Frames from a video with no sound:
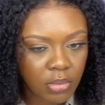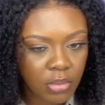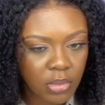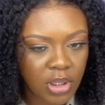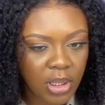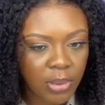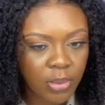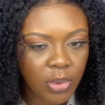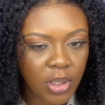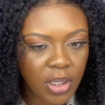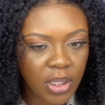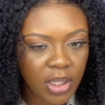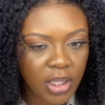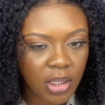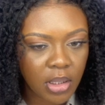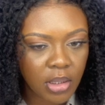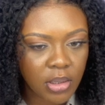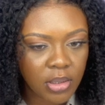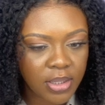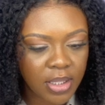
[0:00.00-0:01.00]
Double
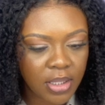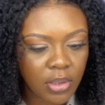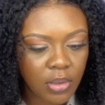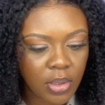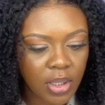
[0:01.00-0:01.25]
click, single